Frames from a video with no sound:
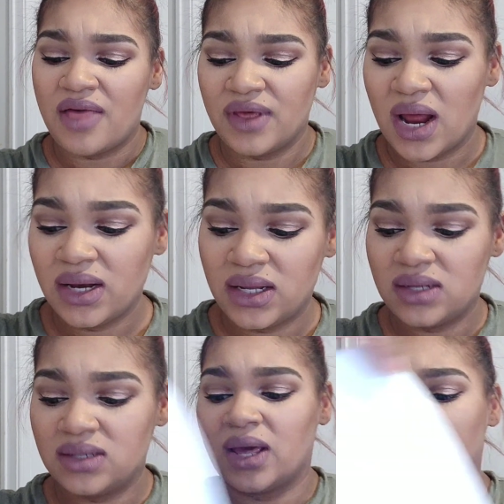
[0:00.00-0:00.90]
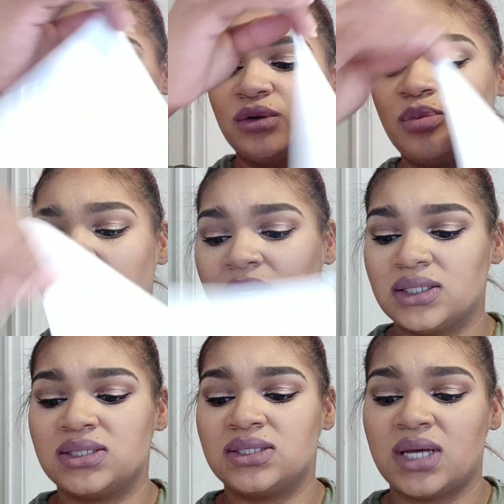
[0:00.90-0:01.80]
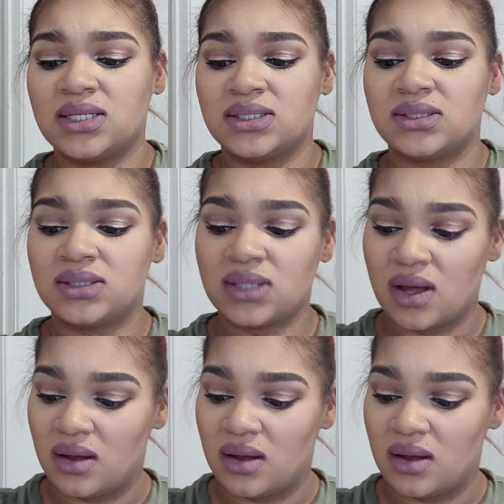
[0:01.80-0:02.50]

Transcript: And then I did like little practice tests.